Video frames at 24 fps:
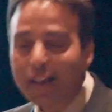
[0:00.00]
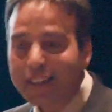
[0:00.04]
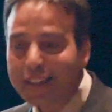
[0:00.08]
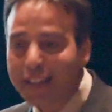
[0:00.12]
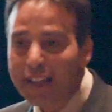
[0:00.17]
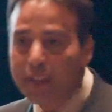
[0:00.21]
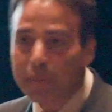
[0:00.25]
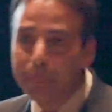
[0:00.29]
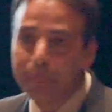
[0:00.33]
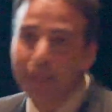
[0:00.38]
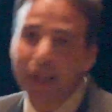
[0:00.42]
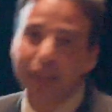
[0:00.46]

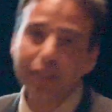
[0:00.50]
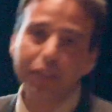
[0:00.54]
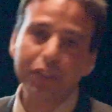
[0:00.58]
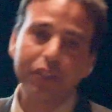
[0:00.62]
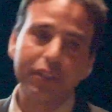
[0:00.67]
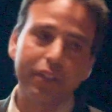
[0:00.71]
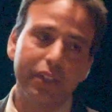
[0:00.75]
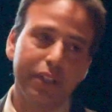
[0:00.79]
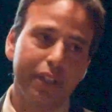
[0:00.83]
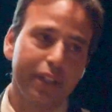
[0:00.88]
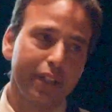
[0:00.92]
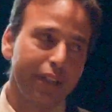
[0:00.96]

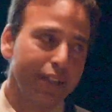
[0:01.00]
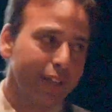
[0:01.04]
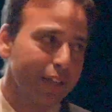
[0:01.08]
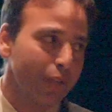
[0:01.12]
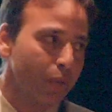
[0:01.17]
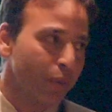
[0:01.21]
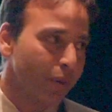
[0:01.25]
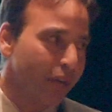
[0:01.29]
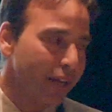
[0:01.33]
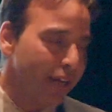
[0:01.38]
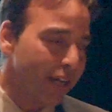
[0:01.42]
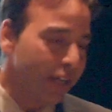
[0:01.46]
especially
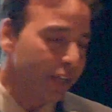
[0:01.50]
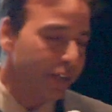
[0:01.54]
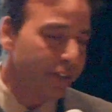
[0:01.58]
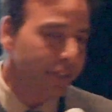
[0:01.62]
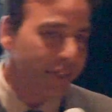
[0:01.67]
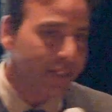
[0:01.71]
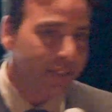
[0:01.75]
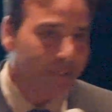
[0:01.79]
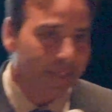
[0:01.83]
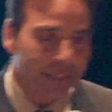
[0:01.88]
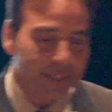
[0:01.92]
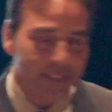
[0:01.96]
as we're
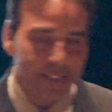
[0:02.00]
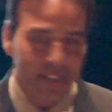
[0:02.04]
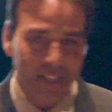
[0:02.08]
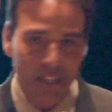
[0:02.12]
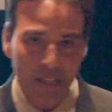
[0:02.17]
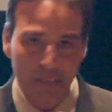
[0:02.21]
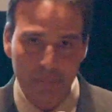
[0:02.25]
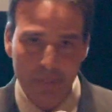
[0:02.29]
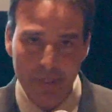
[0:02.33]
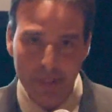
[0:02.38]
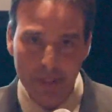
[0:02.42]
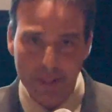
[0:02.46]
entering this
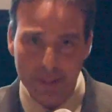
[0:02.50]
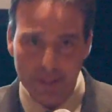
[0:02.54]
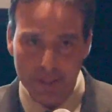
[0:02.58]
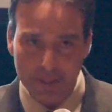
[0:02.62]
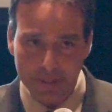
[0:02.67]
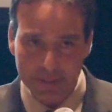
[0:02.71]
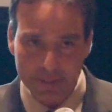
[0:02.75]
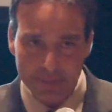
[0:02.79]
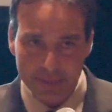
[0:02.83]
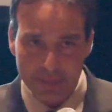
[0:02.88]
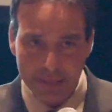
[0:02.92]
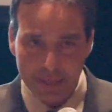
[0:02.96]
time of
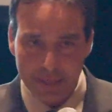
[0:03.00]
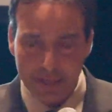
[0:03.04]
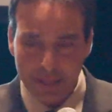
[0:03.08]
year.